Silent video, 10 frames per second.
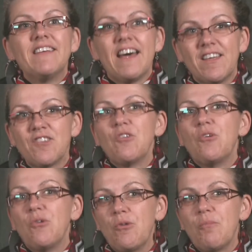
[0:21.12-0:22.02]
Uh,
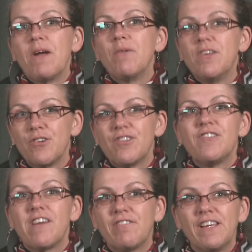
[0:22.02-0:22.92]
so my research has
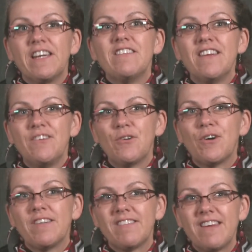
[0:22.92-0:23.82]
definitely continued
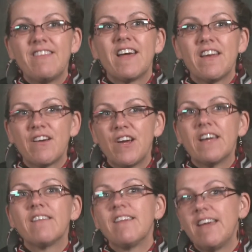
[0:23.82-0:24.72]
on in that
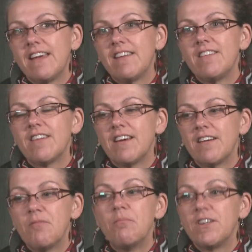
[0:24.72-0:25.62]
area, and uh,
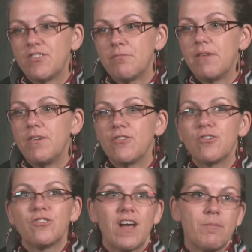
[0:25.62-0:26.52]
much of my
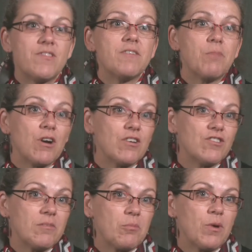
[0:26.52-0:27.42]
research happens in
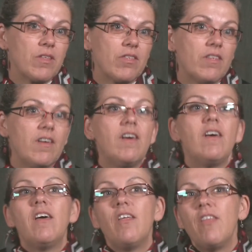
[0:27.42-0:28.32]
partnership with
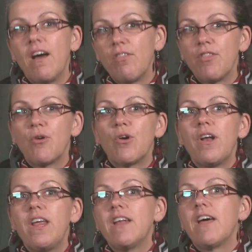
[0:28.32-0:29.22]
the health
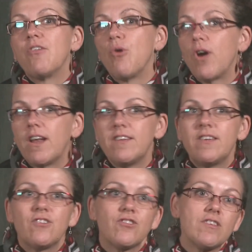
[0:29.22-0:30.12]
authority and other
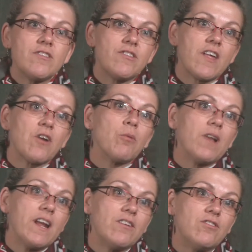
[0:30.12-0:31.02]
organizations that are
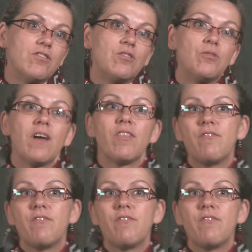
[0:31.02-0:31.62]
related to healthy